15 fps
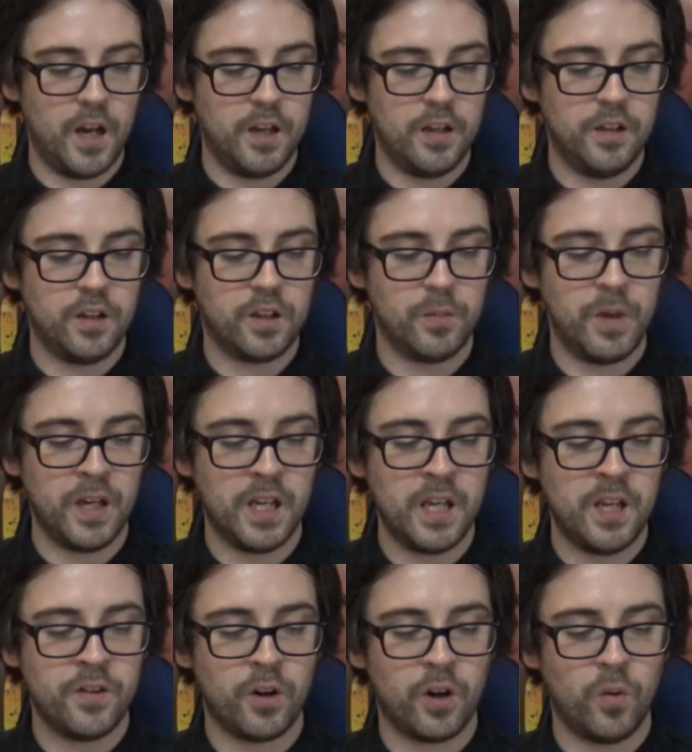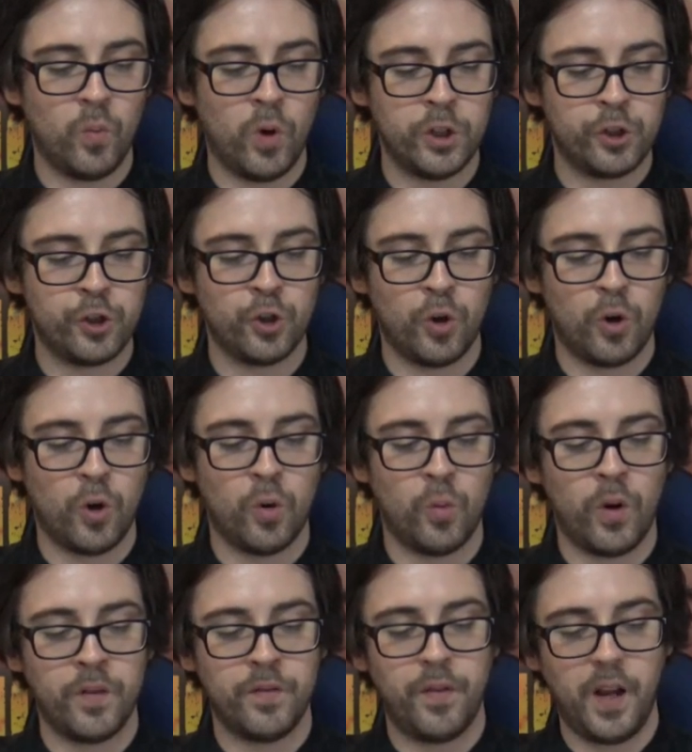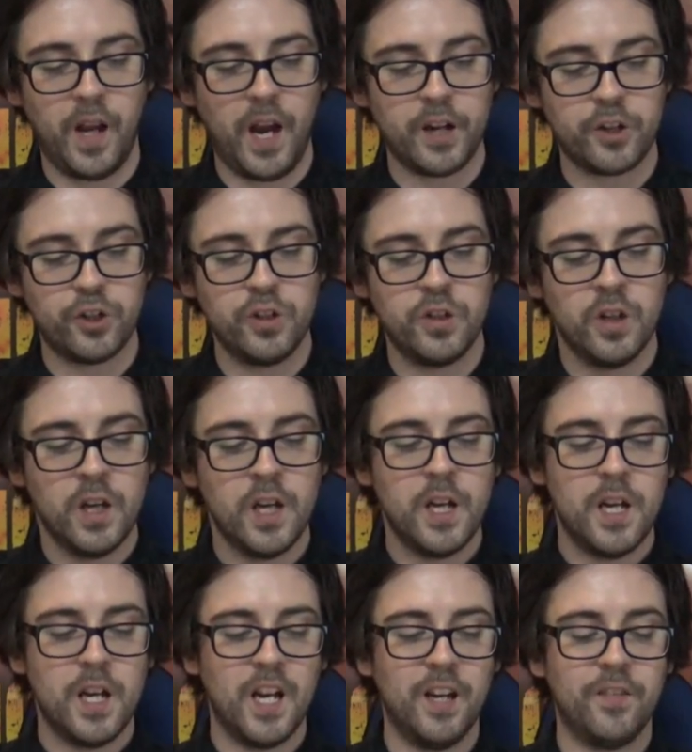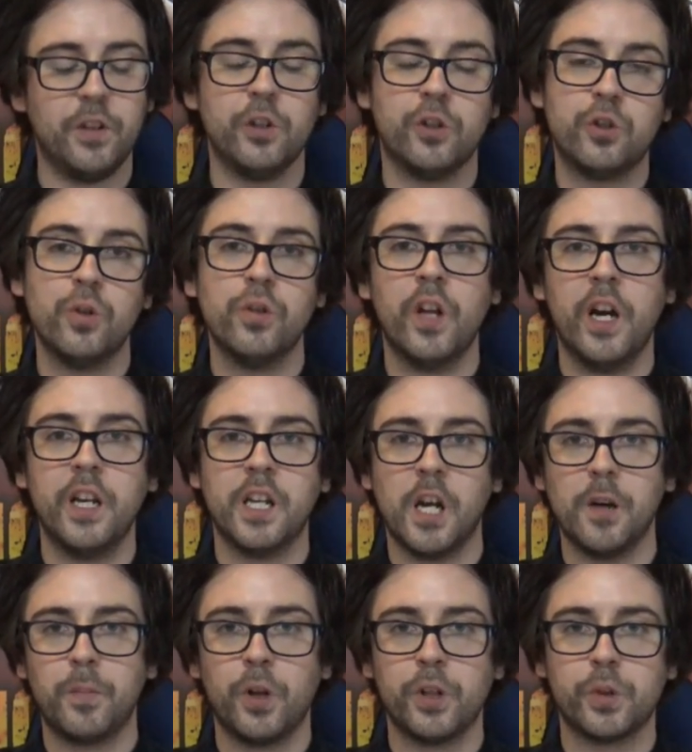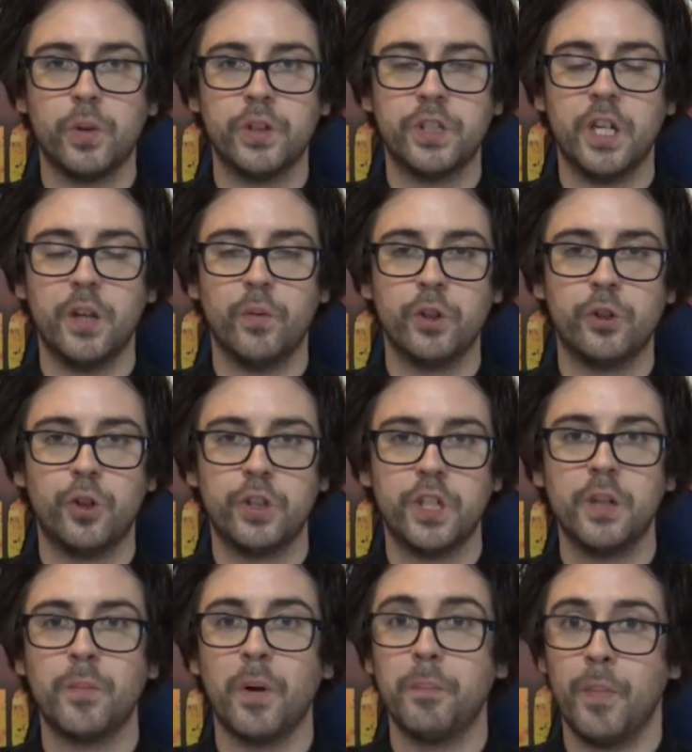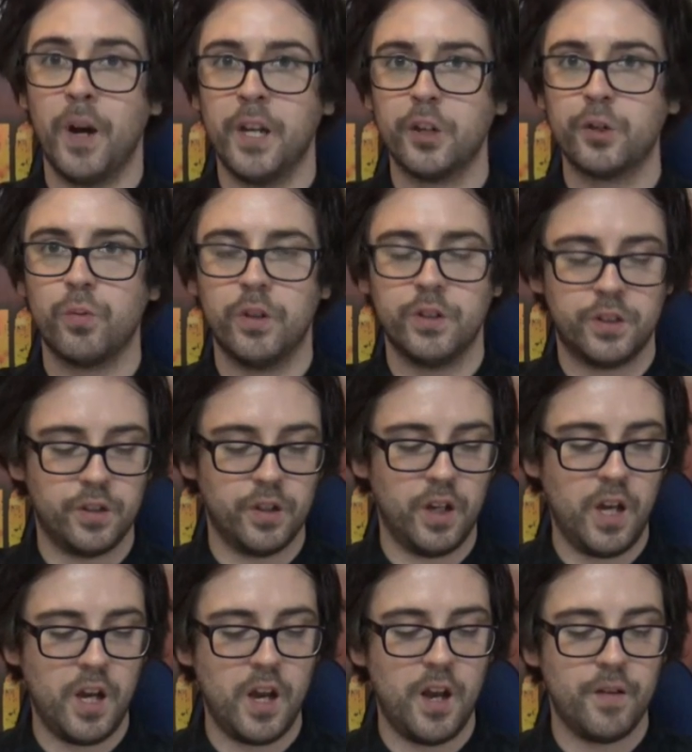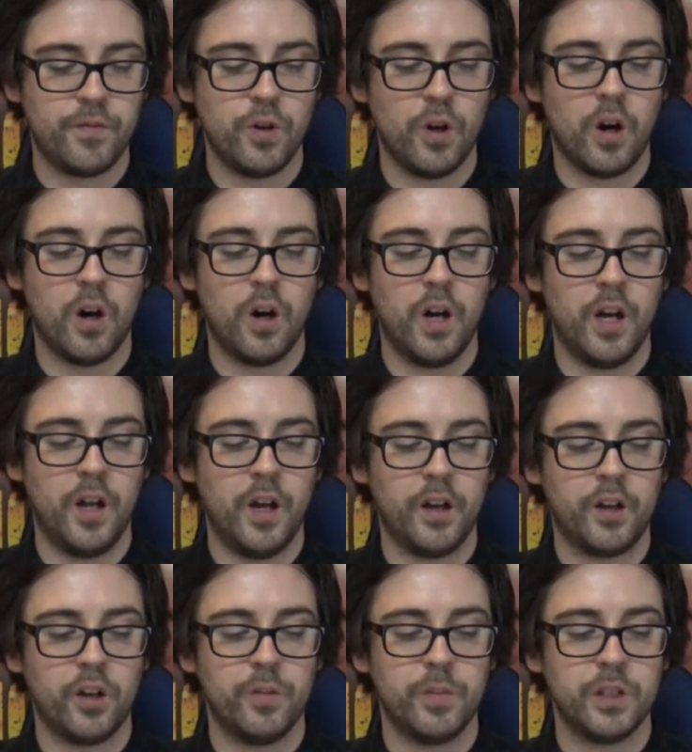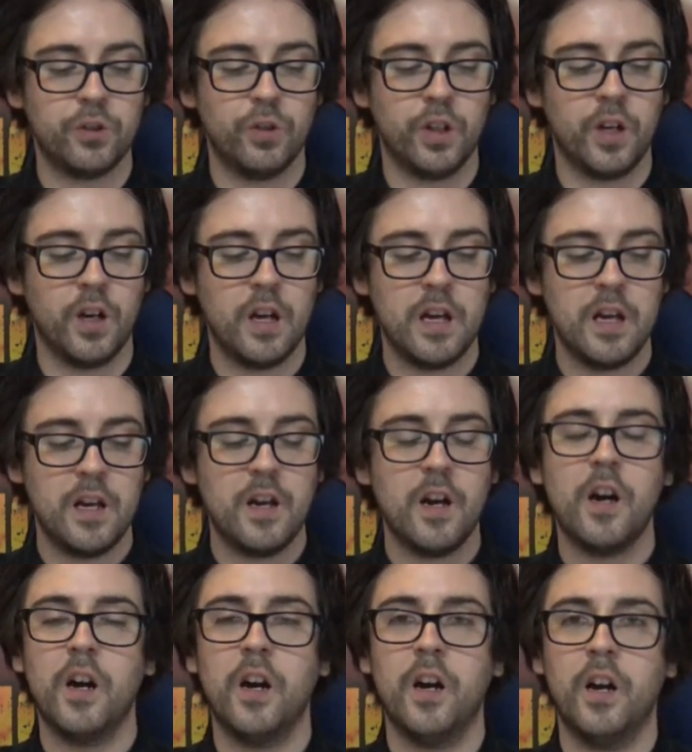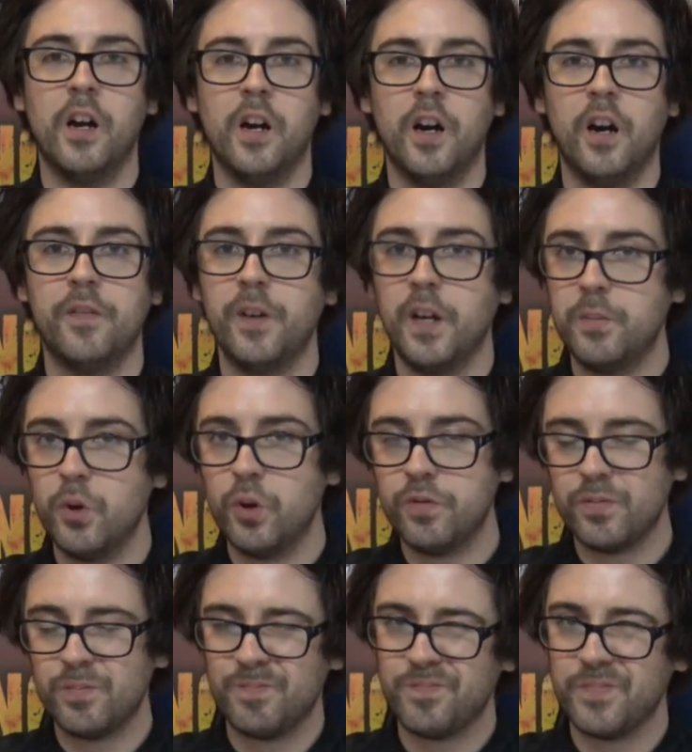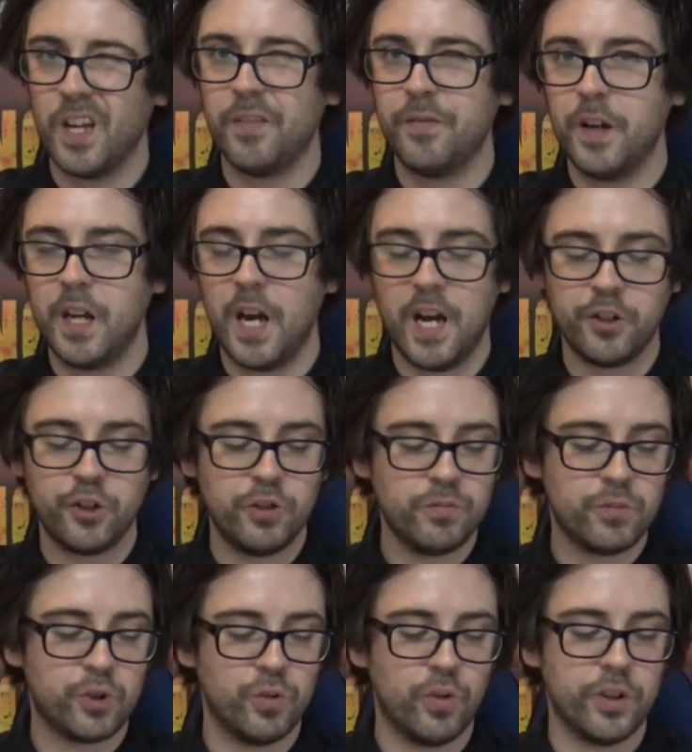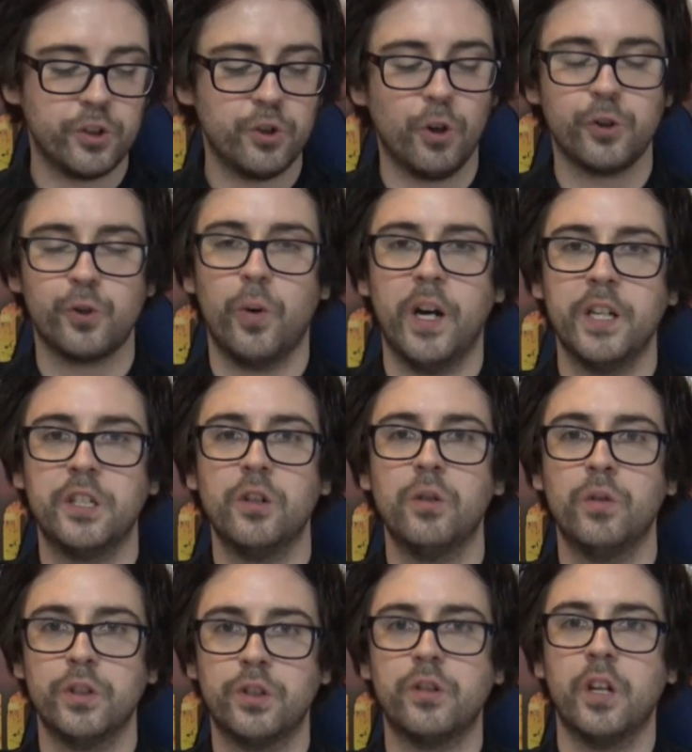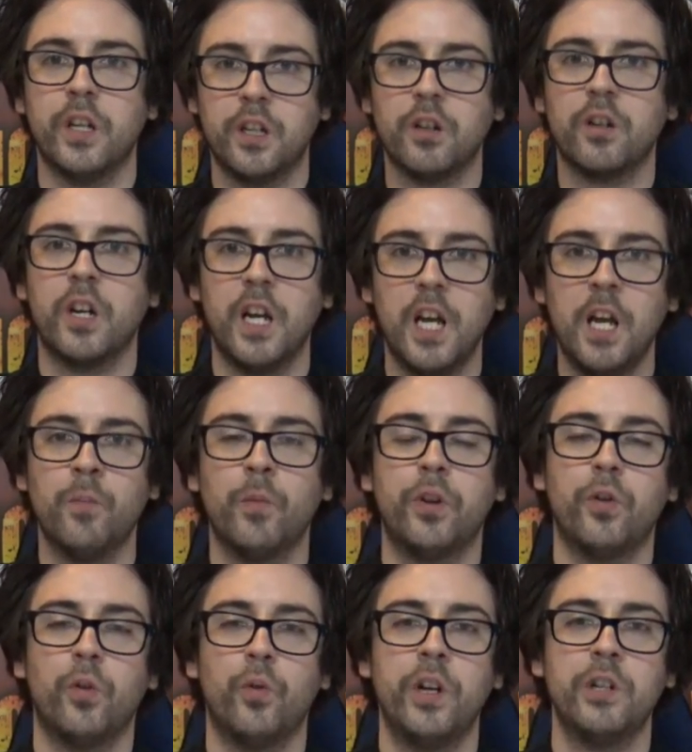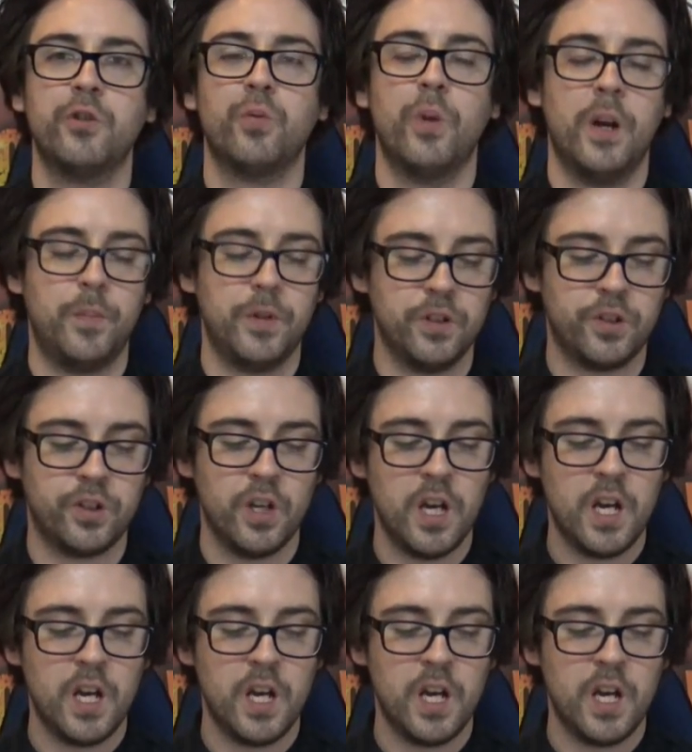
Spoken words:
you can make either one shot or one fight action. If you do that, you get +1 to hit when shooting, but -1 to hit if you are going to be doing a fight move, a fight action. So it's not so ideal. It's like you're going to aim with your ranged weapons,